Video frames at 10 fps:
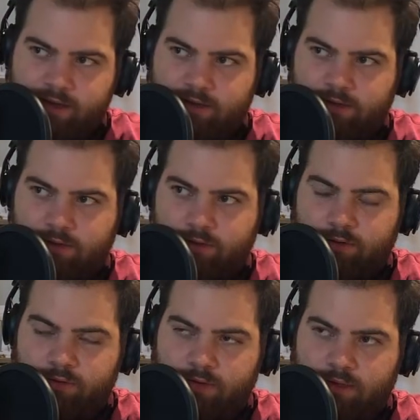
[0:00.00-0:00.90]
So
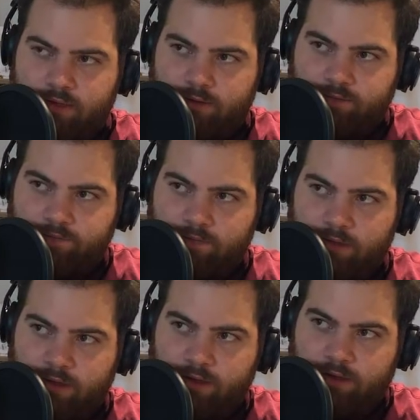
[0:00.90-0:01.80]

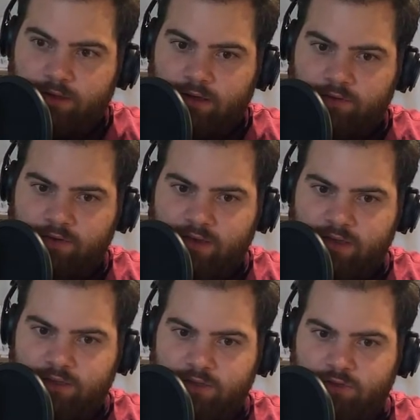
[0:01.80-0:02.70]

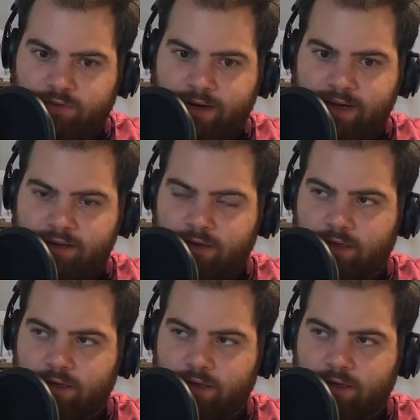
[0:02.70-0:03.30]
everything is great.